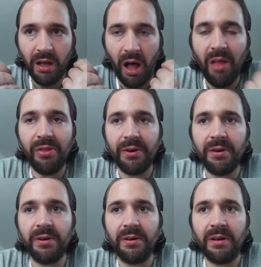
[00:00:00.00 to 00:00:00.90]

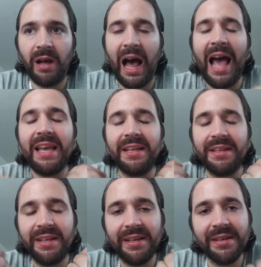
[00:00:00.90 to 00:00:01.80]
other
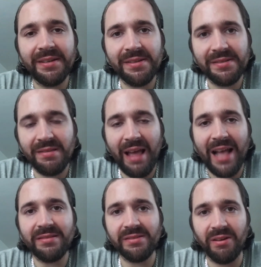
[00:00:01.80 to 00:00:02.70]
ideas
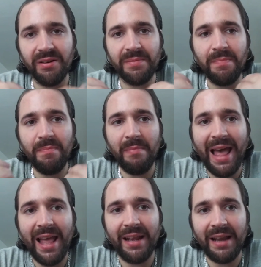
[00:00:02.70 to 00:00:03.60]
that certain
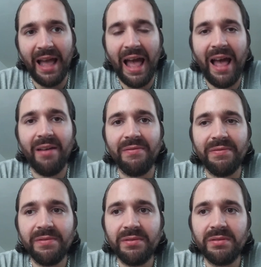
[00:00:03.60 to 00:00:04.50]
men
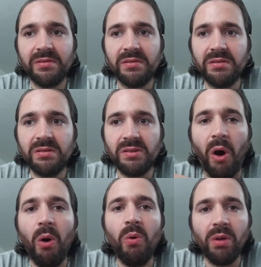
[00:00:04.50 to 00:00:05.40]
have
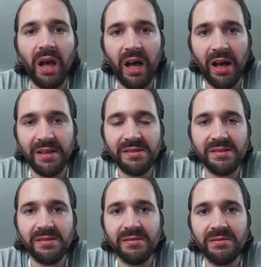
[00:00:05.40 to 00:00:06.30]
told
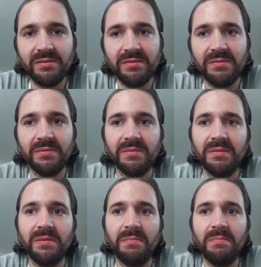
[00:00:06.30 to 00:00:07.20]
us
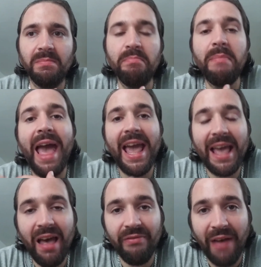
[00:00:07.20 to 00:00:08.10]
may
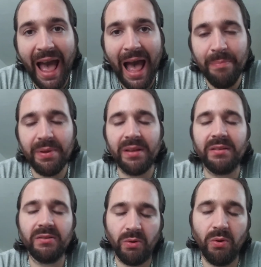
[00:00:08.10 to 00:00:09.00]
have
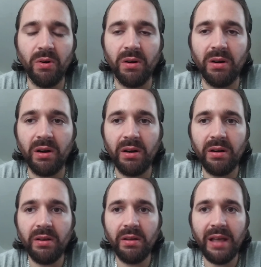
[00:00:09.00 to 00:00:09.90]
happened or
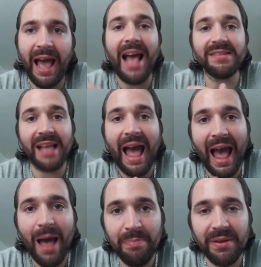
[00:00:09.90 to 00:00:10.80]
has
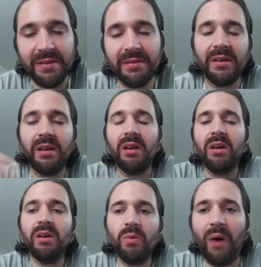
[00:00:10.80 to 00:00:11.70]
happened,
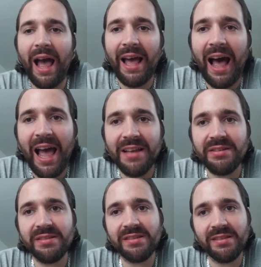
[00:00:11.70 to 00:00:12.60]
why I
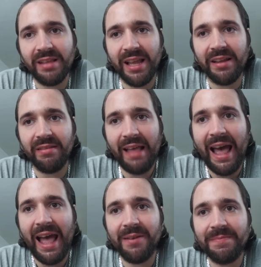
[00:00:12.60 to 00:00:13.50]
just think
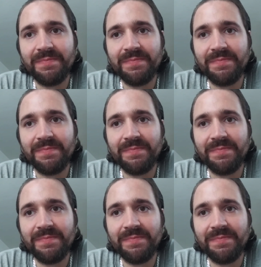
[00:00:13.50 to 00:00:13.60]
that